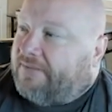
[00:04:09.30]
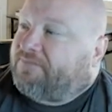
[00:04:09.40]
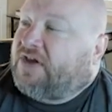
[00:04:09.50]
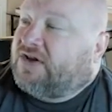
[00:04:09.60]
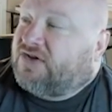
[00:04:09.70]

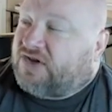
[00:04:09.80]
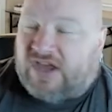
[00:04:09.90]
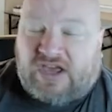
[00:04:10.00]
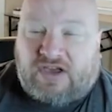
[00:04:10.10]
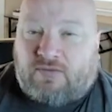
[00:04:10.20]
get into
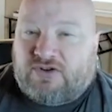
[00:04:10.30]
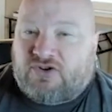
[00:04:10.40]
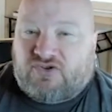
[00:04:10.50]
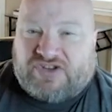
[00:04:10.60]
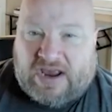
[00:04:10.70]
King
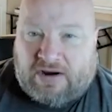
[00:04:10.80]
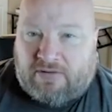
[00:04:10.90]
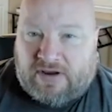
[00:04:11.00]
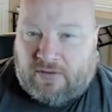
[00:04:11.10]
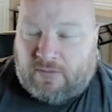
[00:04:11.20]
Richard's
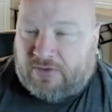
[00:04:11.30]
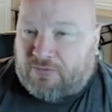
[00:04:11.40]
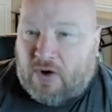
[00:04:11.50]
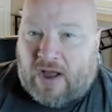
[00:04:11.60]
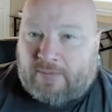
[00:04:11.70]
area with
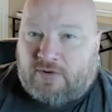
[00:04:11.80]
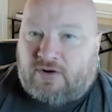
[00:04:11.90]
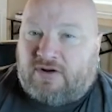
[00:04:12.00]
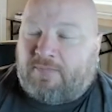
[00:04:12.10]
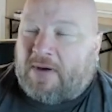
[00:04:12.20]
Robin
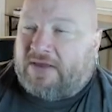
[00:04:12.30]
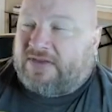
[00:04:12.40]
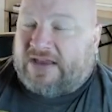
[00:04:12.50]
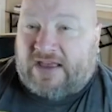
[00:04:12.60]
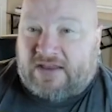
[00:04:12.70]
Hood
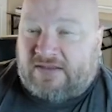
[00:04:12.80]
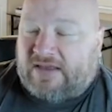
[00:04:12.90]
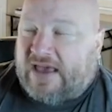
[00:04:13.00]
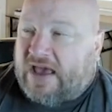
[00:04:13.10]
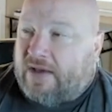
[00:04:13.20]
to end the
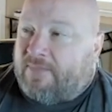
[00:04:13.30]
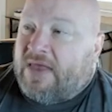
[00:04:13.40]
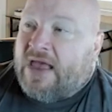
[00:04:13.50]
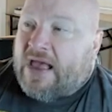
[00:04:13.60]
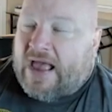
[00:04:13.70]
game,
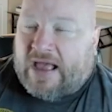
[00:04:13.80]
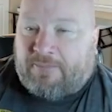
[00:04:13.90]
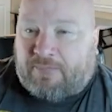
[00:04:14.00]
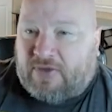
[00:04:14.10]
and